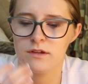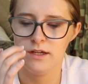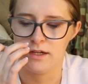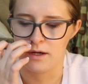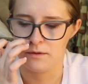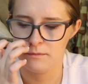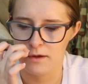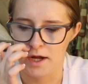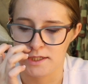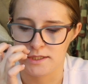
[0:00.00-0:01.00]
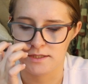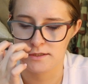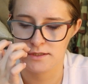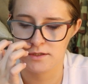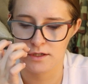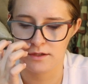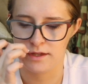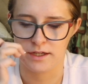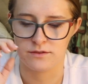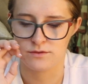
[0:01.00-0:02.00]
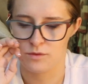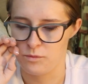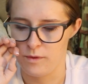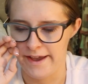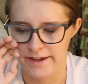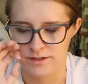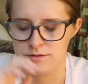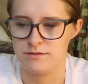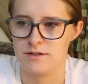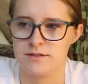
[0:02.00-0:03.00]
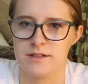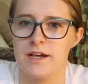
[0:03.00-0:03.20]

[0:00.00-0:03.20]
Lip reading: you know, I just took things way too seriously.